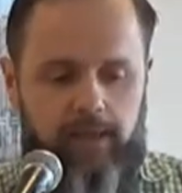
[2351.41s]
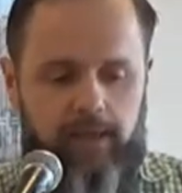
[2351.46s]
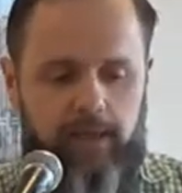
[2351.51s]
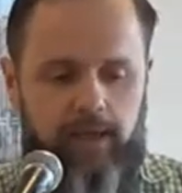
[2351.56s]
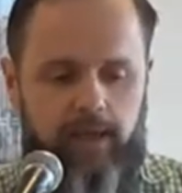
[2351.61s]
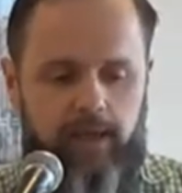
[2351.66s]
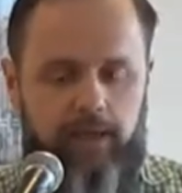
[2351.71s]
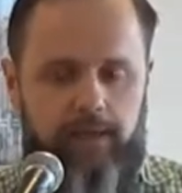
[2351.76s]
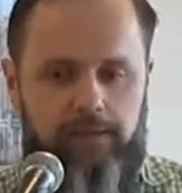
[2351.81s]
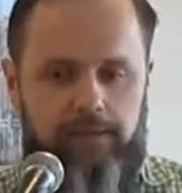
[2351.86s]

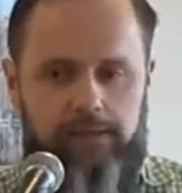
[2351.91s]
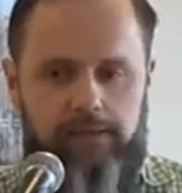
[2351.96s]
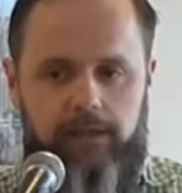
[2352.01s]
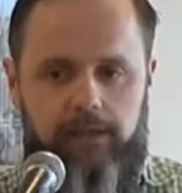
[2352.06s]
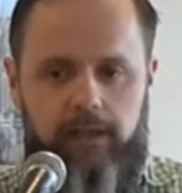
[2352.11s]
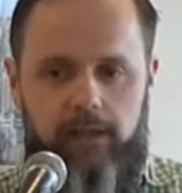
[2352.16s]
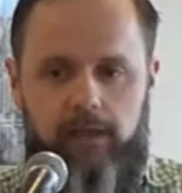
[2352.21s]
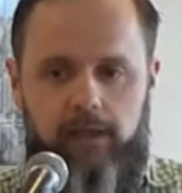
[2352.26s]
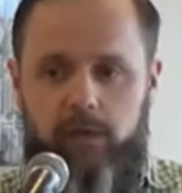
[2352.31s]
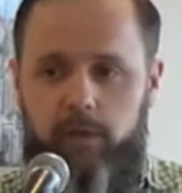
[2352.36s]
And
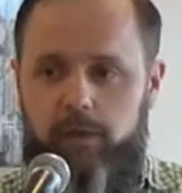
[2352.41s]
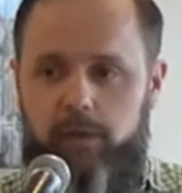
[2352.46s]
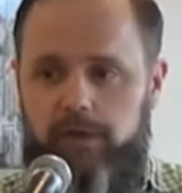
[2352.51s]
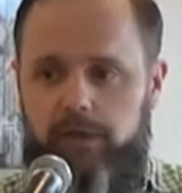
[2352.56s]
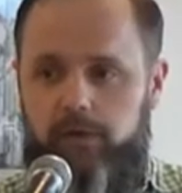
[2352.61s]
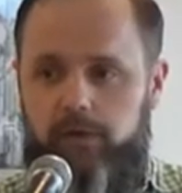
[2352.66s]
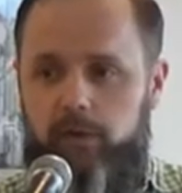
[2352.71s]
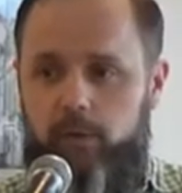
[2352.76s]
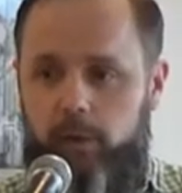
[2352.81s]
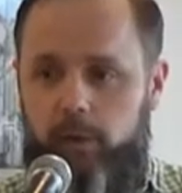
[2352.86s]
uh, how can
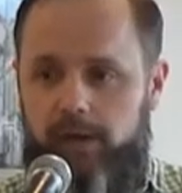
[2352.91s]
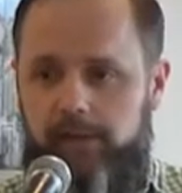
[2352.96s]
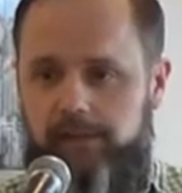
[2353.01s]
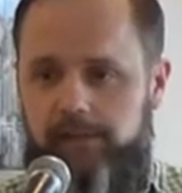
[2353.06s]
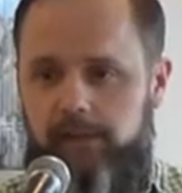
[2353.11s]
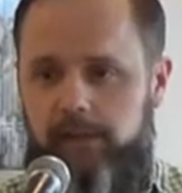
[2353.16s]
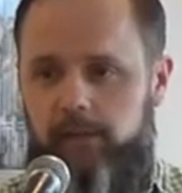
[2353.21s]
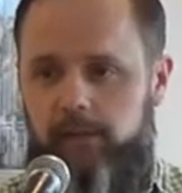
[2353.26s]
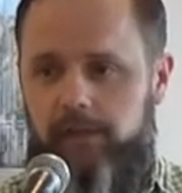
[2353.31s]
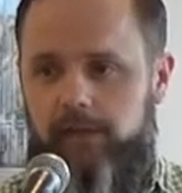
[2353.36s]
I
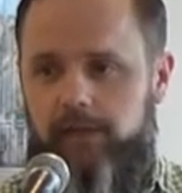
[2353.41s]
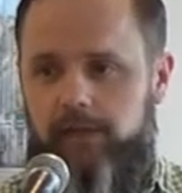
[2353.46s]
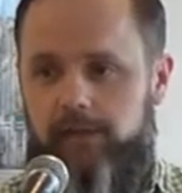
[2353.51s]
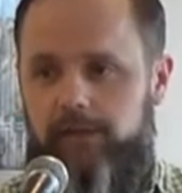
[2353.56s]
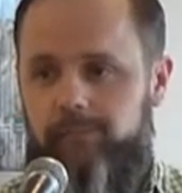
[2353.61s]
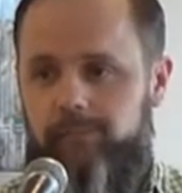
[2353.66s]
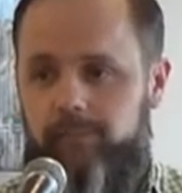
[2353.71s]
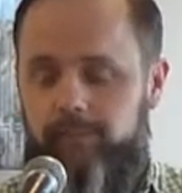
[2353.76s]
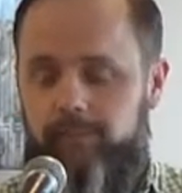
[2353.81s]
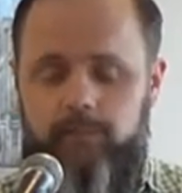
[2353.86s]
request? How can
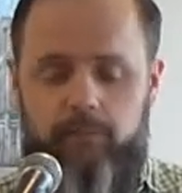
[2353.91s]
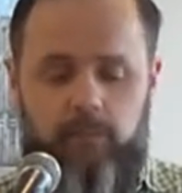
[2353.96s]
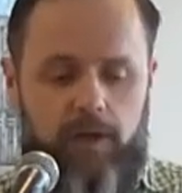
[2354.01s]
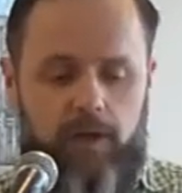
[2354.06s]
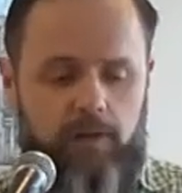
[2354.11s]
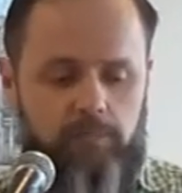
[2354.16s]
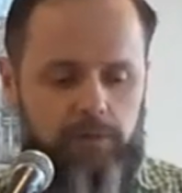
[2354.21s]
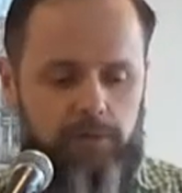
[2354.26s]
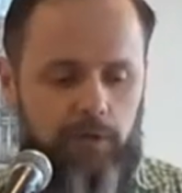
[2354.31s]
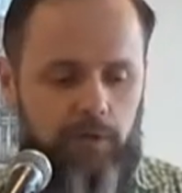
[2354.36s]
I
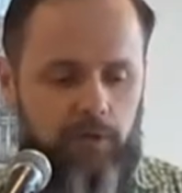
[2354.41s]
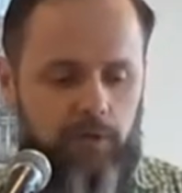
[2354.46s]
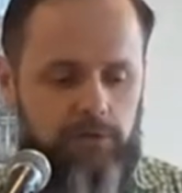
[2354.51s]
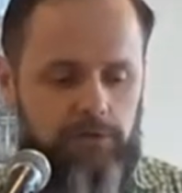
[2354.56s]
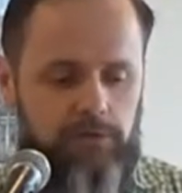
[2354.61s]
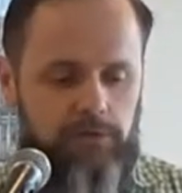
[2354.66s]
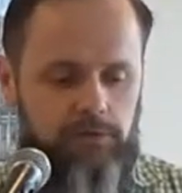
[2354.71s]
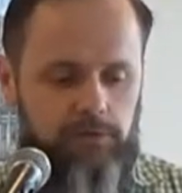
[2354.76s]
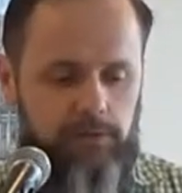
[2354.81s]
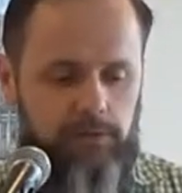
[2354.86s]
come to
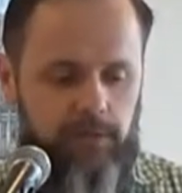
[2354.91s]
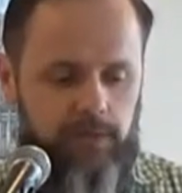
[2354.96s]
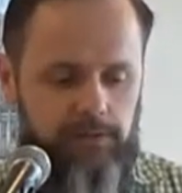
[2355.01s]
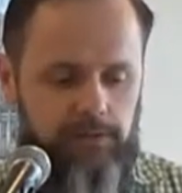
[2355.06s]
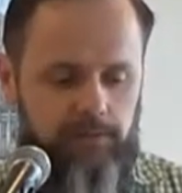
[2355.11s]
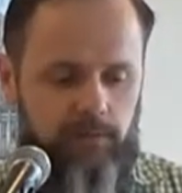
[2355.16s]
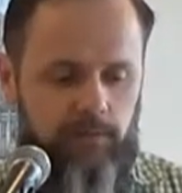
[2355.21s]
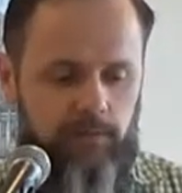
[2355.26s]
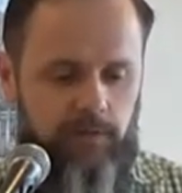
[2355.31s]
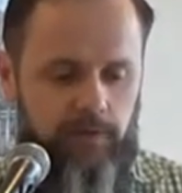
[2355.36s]
God to, to
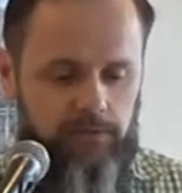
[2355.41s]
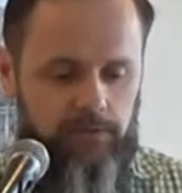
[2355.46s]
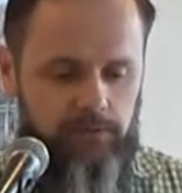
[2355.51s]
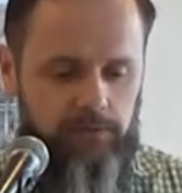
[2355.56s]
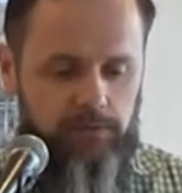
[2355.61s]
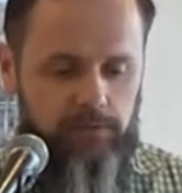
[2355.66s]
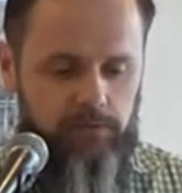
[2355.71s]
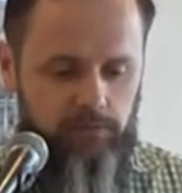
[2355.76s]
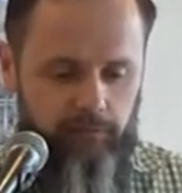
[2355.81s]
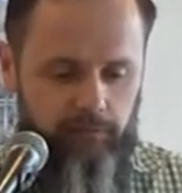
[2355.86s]
ask for
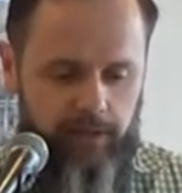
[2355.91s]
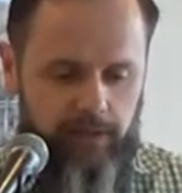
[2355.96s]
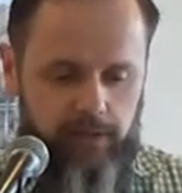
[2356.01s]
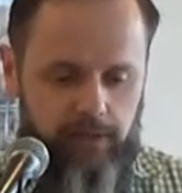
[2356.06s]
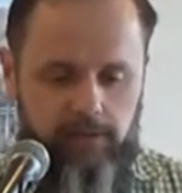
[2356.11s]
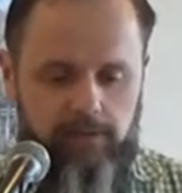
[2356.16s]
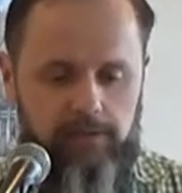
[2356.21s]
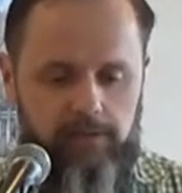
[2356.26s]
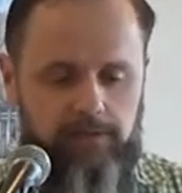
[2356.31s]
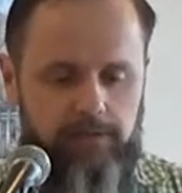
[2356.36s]
things, to
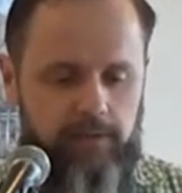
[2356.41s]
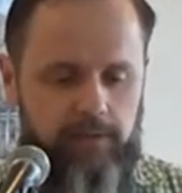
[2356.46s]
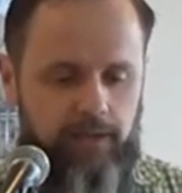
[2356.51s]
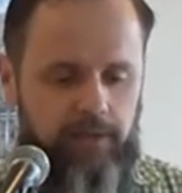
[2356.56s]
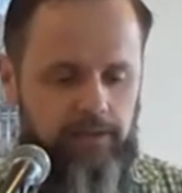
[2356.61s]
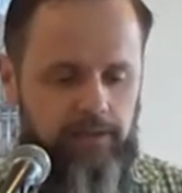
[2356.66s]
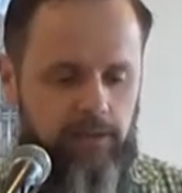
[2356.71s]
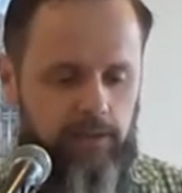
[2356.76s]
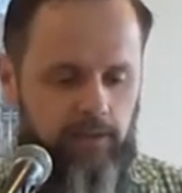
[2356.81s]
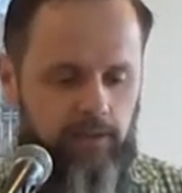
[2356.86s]
write
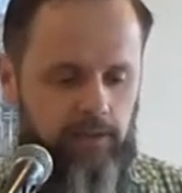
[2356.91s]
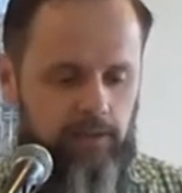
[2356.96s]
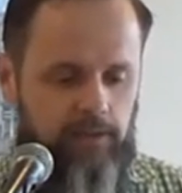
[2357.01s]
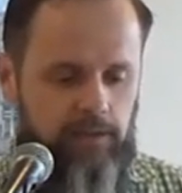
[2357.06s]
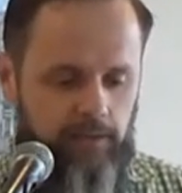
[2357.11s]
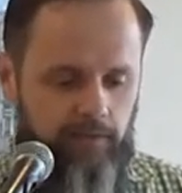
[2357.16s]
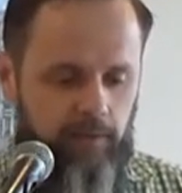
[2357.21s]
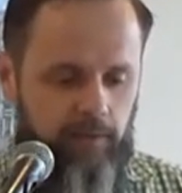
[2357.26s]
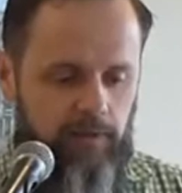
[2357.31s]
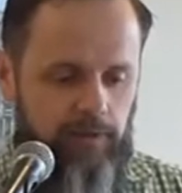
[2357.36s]
that down,
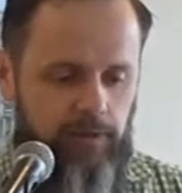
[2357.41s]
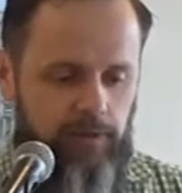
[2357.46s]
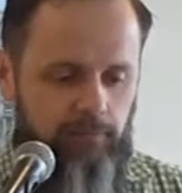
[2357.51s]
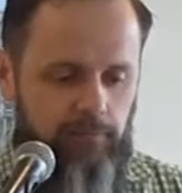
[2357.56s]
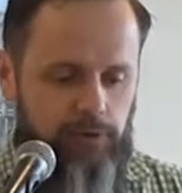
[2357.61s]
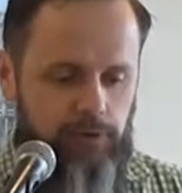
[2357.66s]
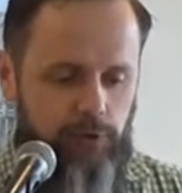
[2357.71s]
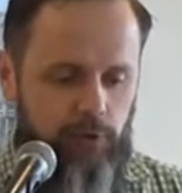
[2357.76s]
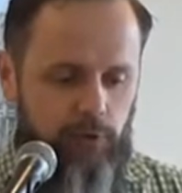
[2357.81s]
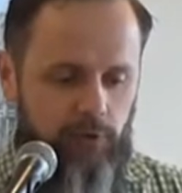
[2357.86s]
give a give
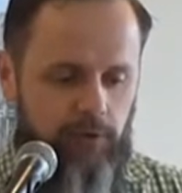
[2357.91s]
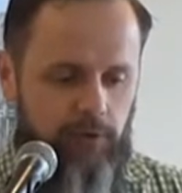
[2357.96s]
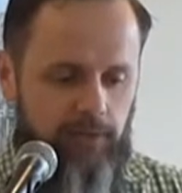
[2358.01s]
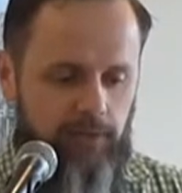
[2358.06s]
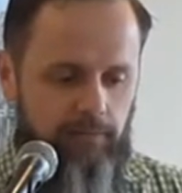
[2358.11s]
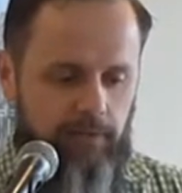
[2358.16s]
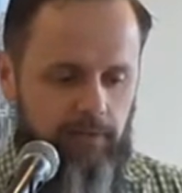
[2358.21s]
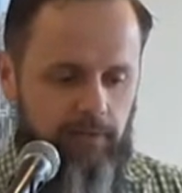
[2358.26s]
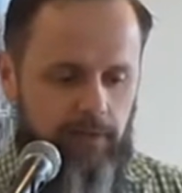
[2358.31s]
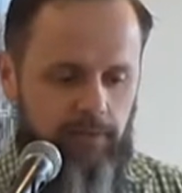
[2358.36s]
a shot,
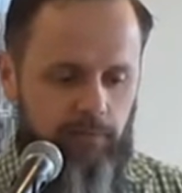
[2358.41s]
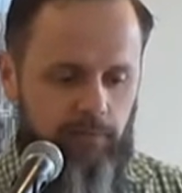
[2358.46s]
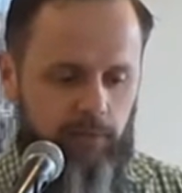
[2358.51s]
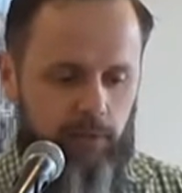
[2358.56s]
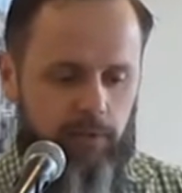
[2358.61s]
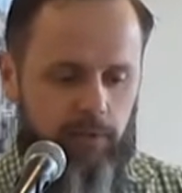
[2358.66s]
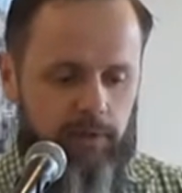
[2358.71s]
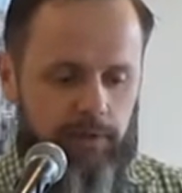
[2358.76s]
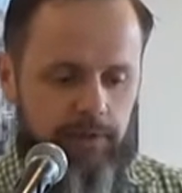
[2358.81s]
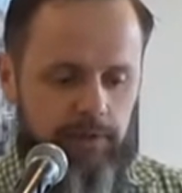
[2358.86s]
have a have a
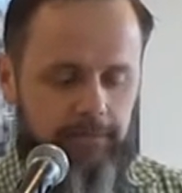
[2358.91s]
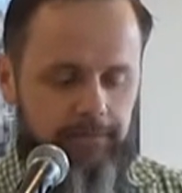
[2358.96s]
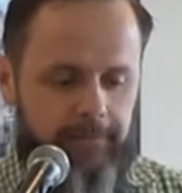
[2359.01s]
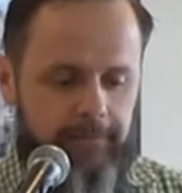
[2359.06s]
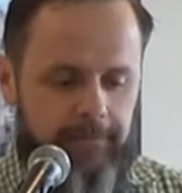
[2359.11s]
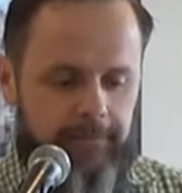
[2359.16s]
go at it.